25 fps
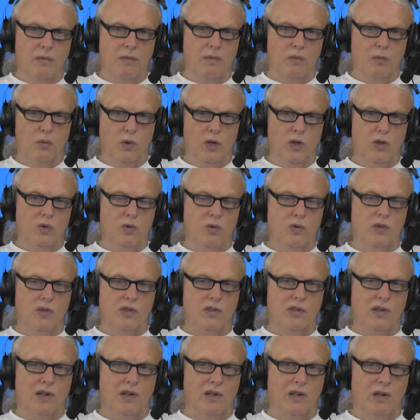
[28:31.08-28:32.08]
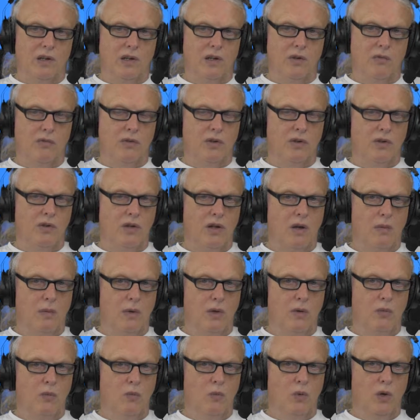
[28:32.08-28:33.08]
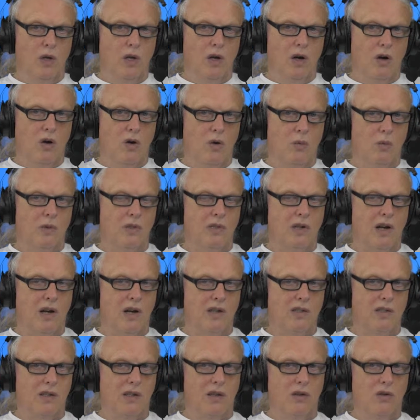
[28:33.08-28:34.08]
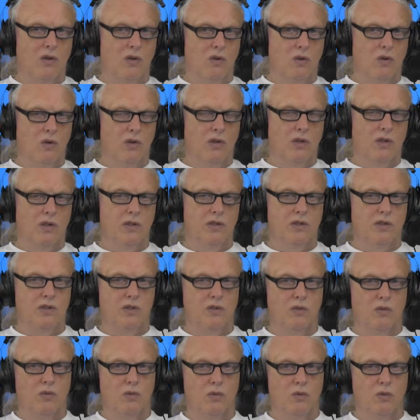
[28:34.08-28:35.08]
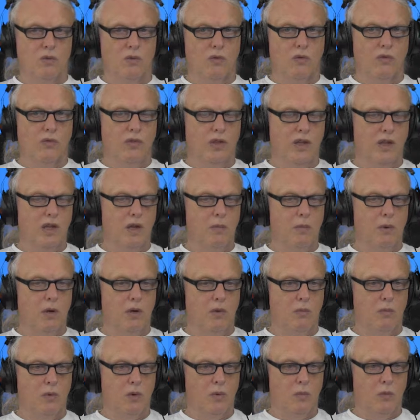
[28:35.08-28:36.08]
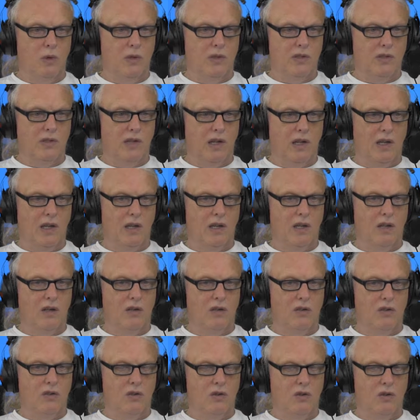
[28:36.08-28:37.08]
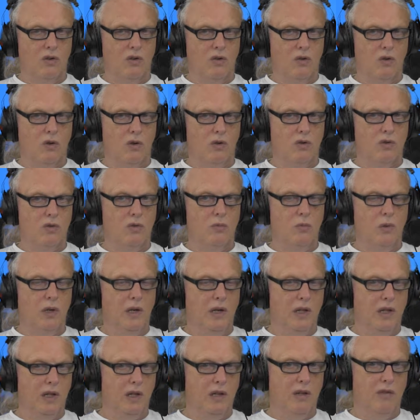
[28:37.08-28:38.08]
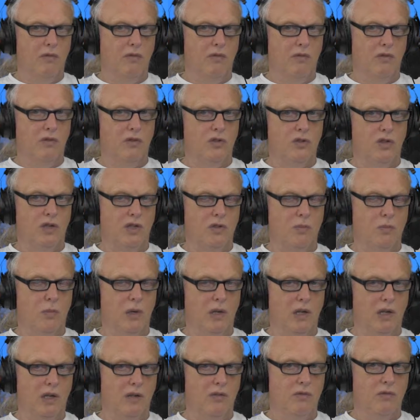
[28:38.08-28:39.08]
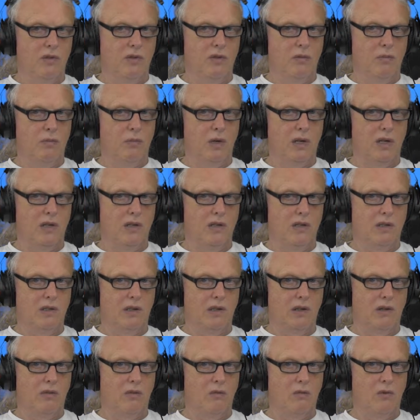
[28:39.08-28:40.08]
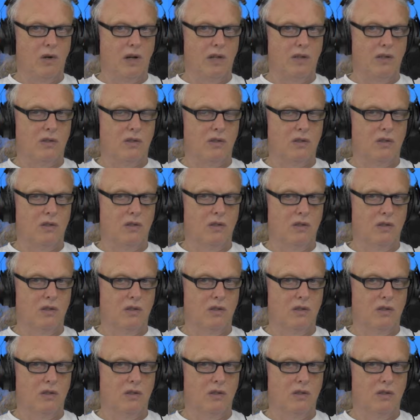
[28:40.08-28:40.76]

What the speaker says: We do this a little different. I mean, we are always asking our audience to think about what we are saying and not to just believe, but rather,